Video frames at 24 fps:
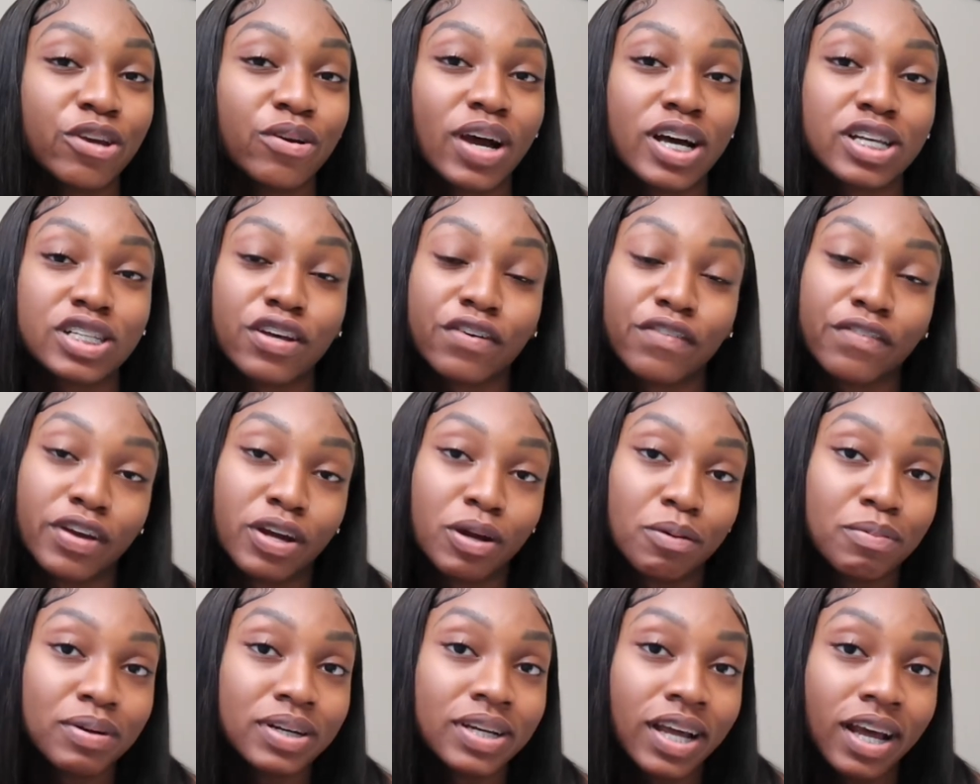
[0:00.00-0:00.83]
guys are
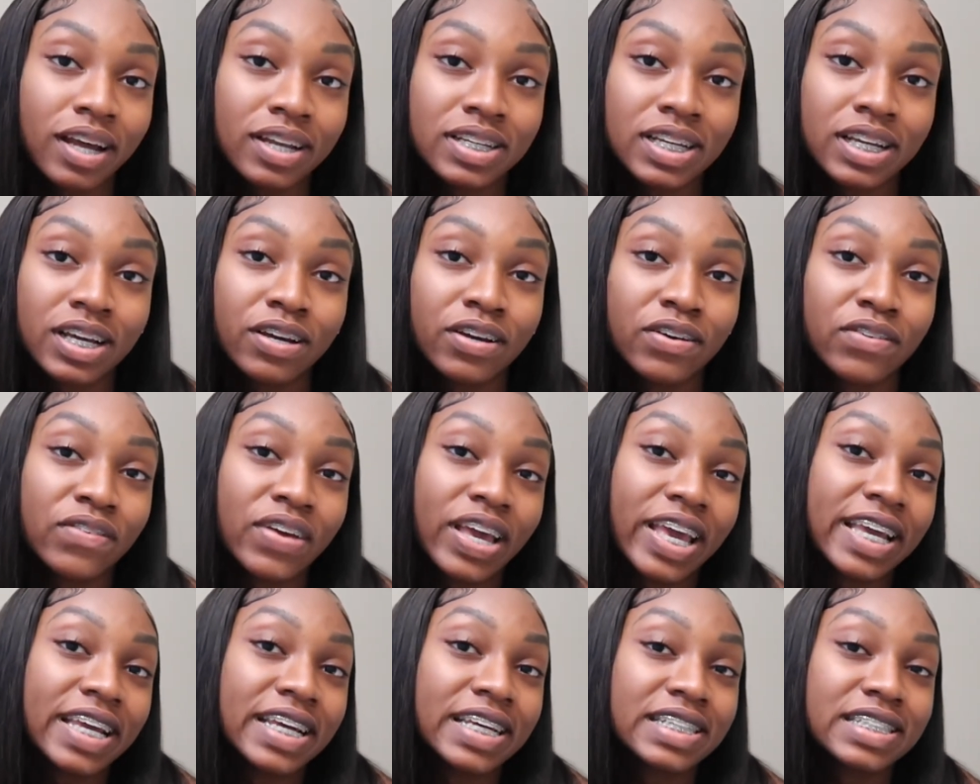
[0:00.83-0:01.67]
very productive,
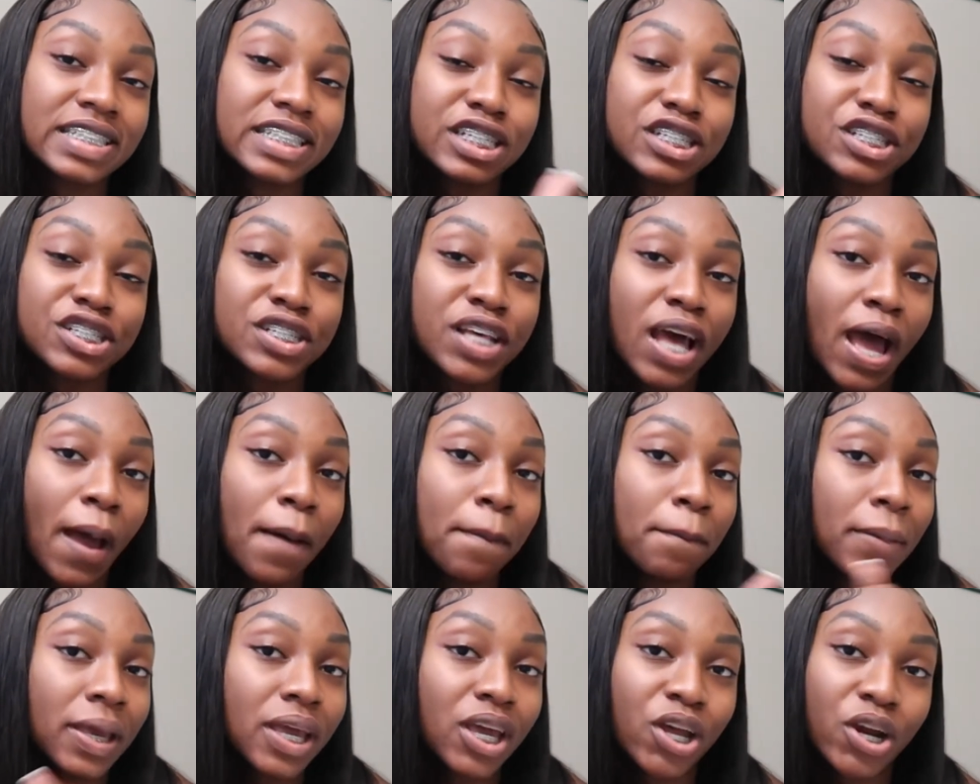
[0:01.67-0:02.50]
and just
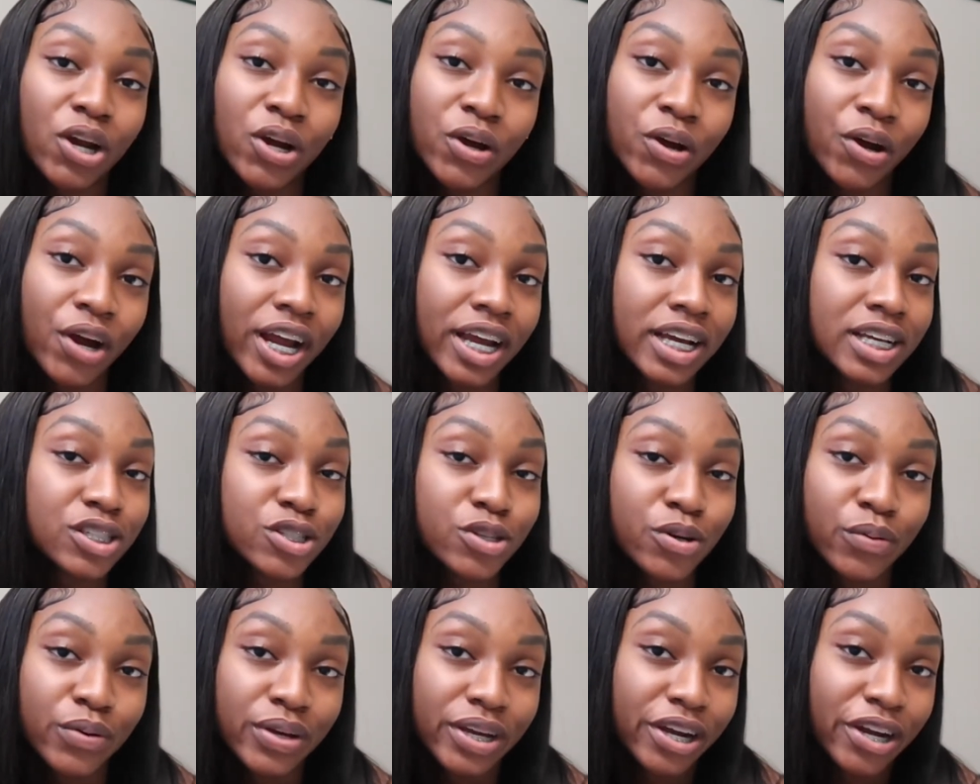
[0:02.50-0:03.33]
make it a great
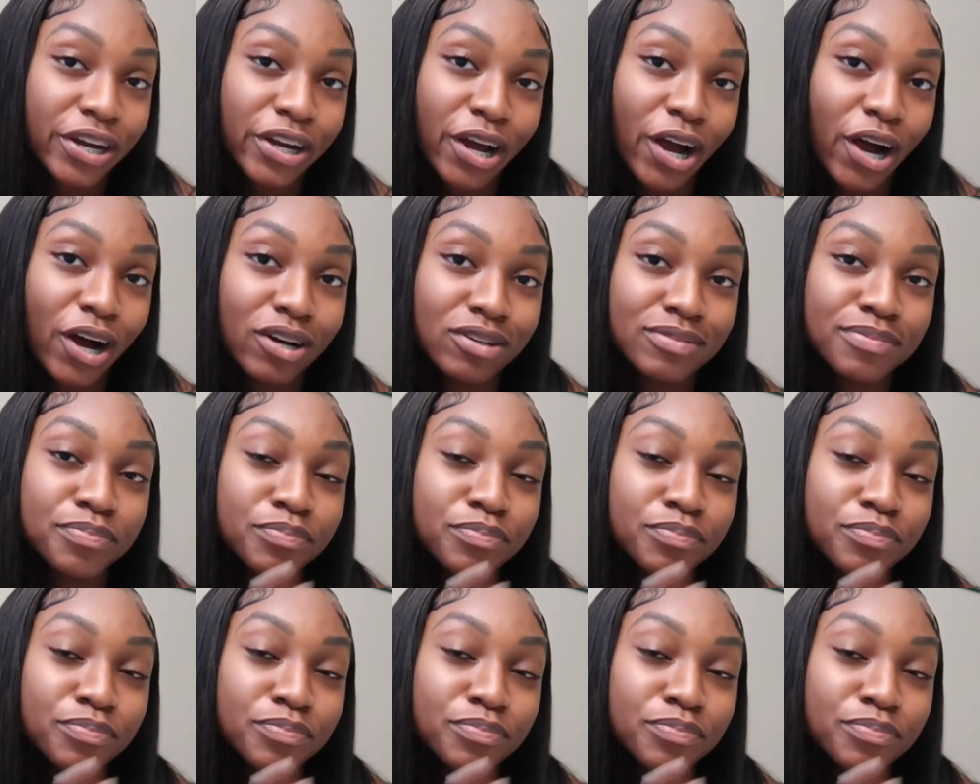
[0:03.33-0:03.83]
school year, y'all.